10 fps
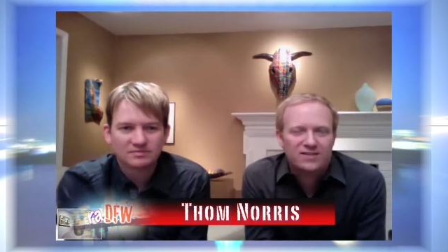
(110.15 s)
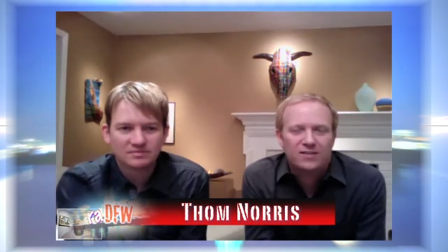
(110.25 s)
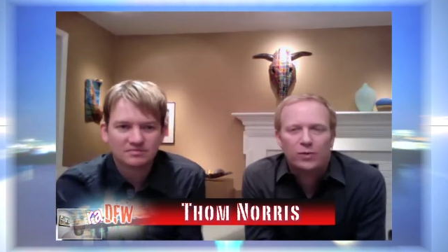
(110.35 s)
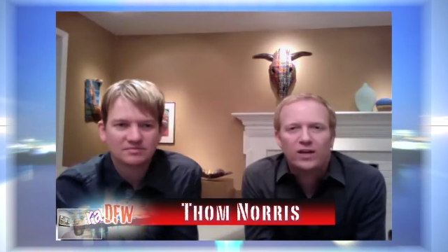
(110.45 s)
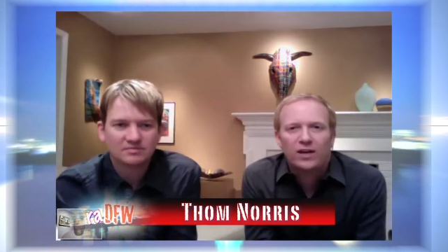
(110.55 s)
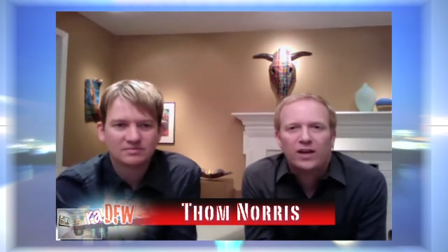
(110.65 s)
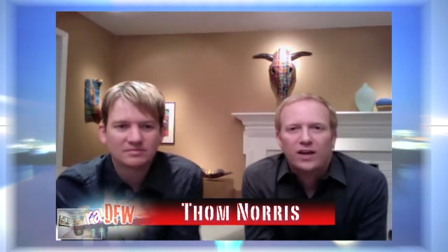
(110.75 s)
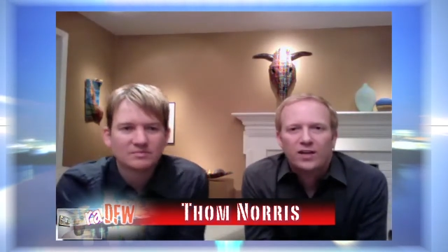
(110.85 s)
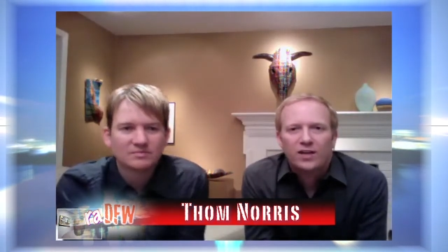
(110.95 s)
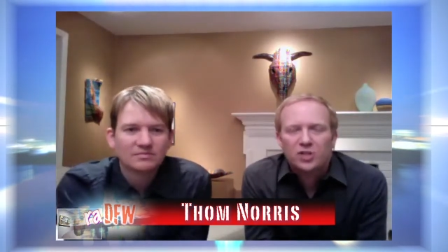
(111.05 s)
Speaker 1: And we,
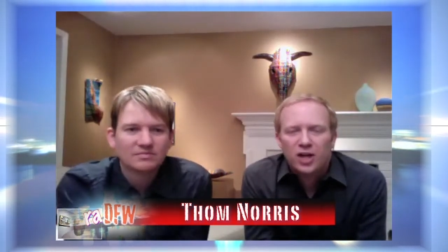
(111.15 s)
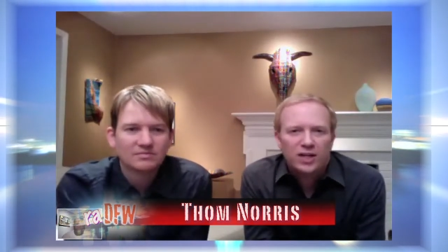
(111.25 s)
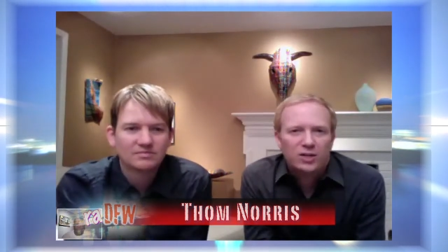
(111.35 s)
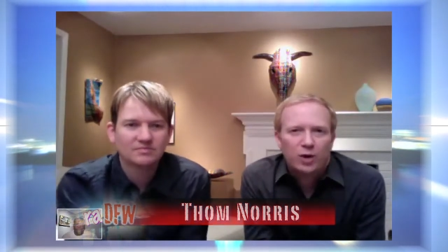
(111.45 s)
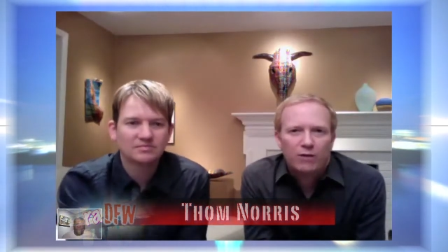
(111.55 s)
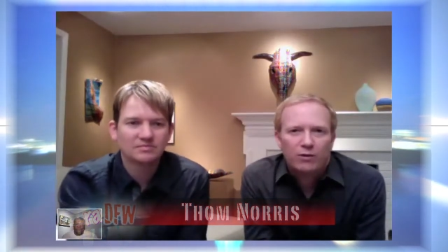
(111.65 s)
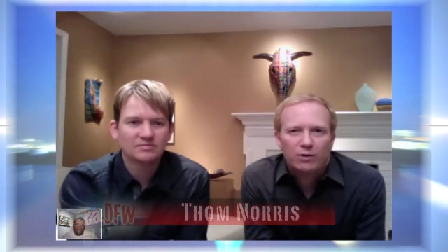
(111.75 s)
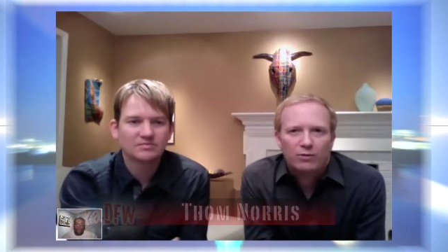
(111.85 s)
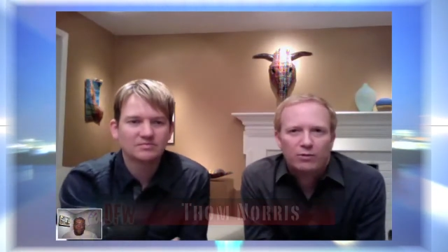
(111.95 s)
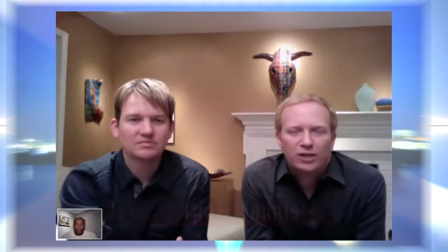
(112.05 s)
in January, when
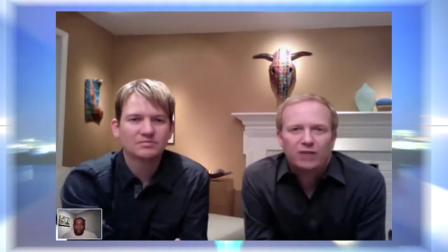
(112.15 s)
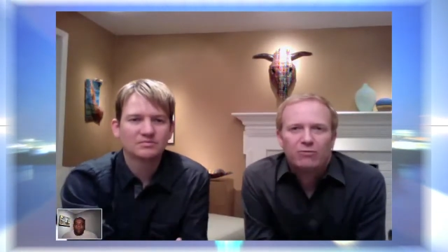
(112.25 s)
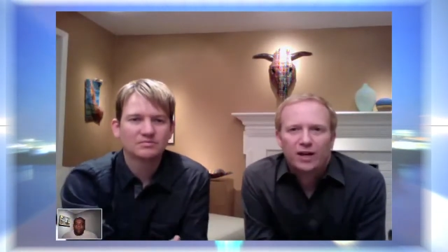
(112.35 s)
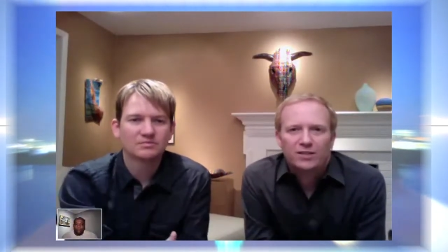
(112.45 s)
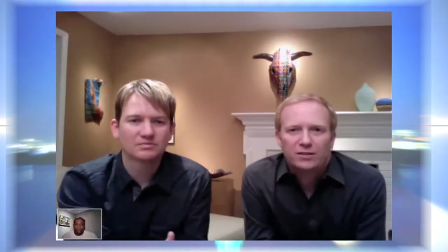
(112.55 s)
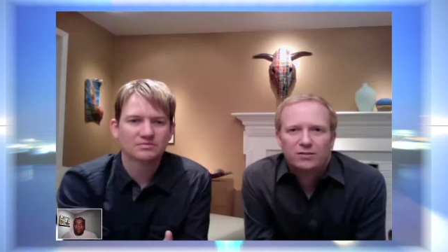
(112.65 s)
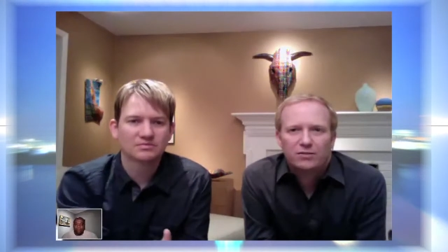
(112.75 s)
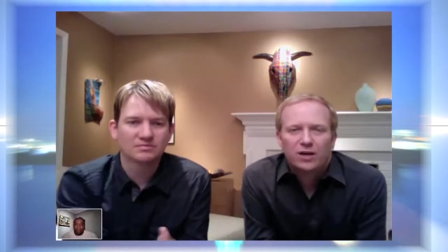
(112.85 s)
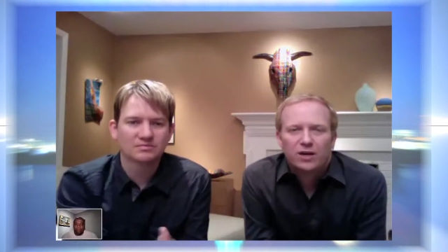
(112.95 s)
we were getting ready to